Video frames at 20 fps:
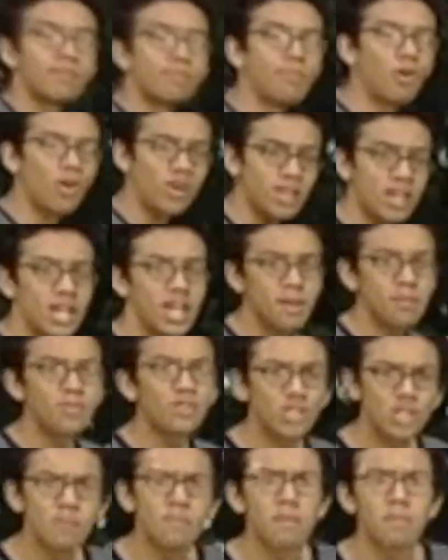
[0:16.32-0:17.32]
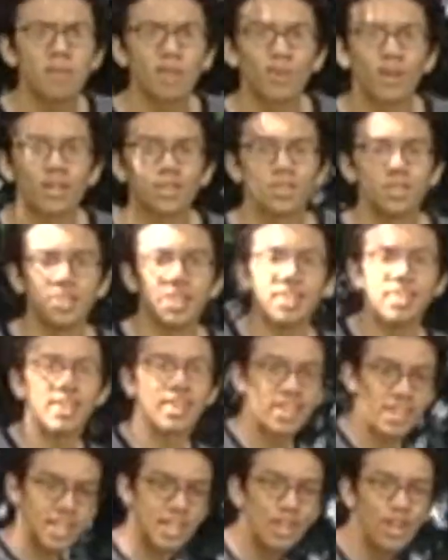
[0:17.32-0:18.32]
My name is Jimmy McRussell,
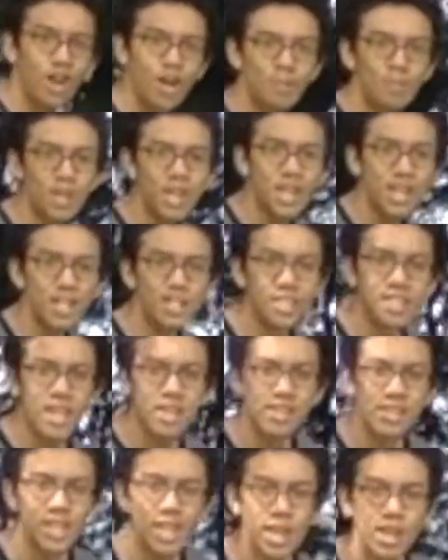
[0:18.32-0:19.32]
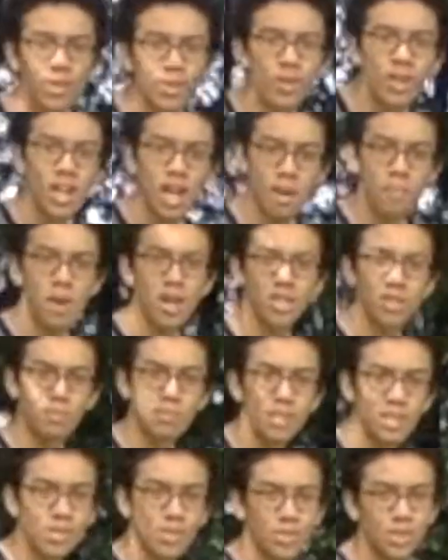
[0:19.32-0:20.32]
and I'm here to tell you about
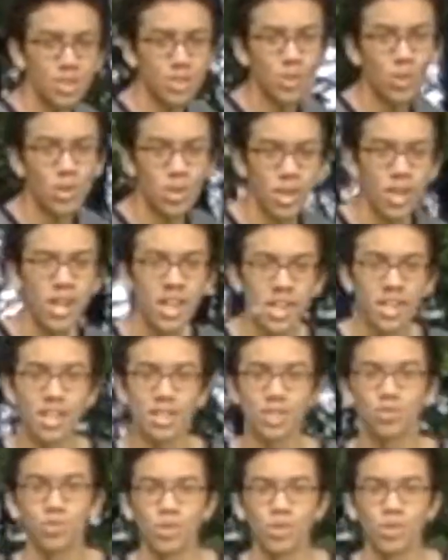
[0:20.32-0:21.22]
a mental disorder that's